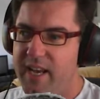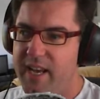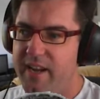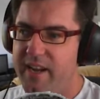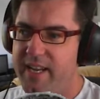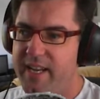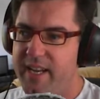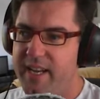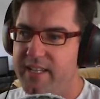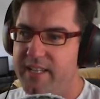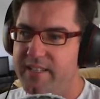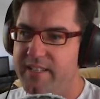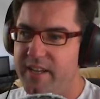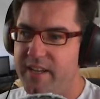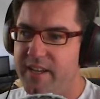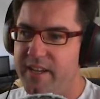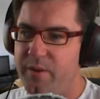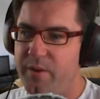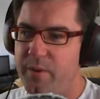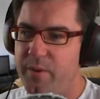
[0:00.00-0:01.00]
Okay,
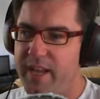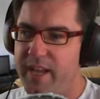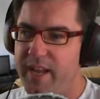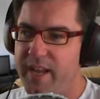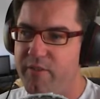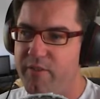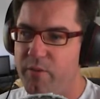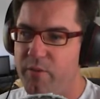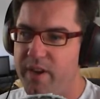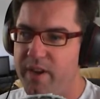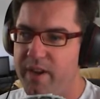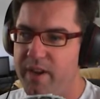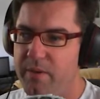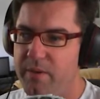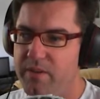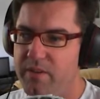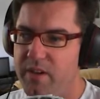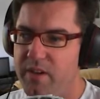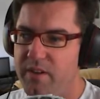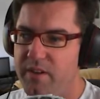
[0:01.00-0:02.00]
so we have a
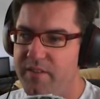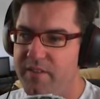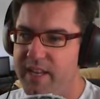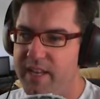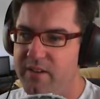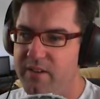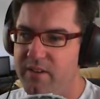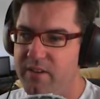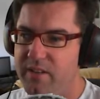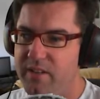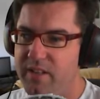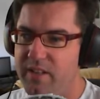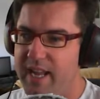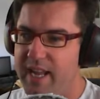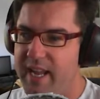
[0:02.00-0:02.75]
rear-wheel drive vehicle,